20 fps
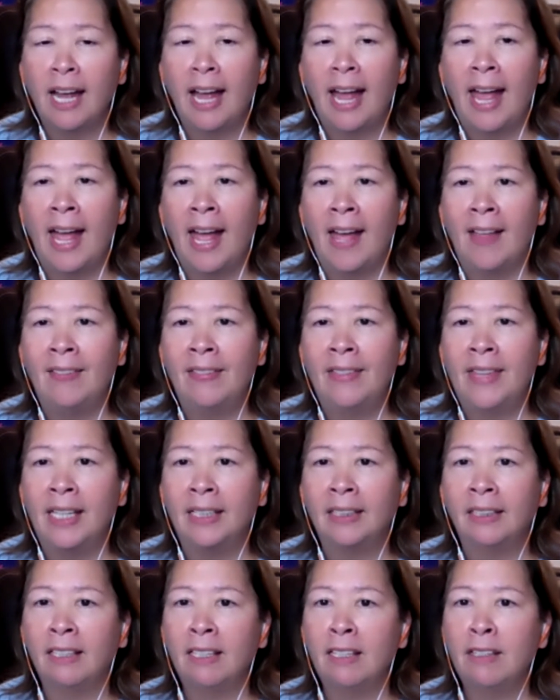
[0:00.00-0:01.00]
and they
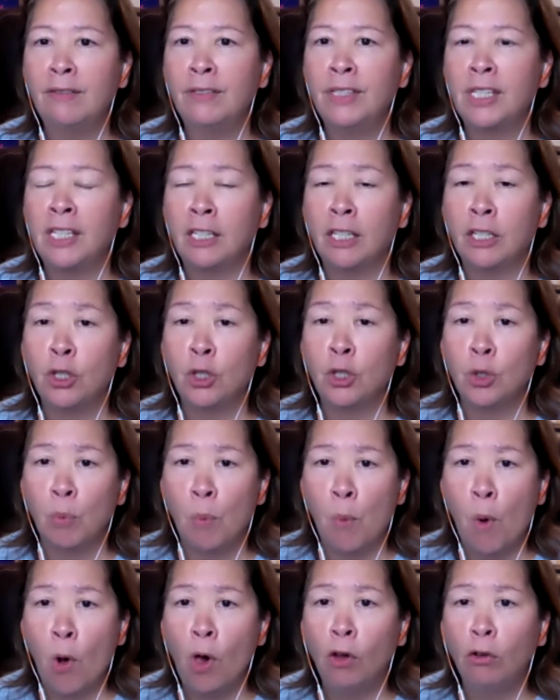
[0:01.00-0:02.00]
lived in a
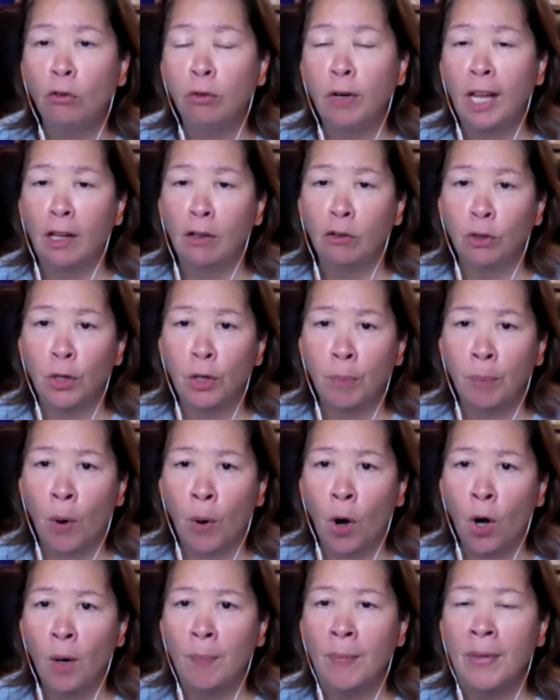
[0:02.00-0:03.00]
small railroad
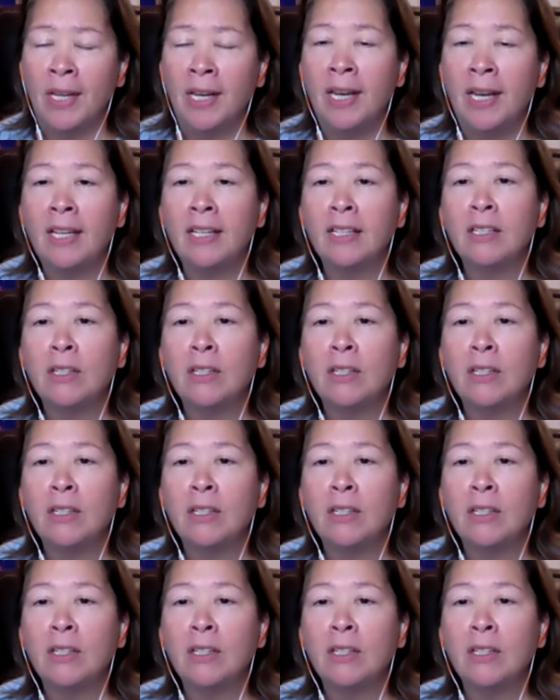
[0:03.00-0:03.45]
apartment.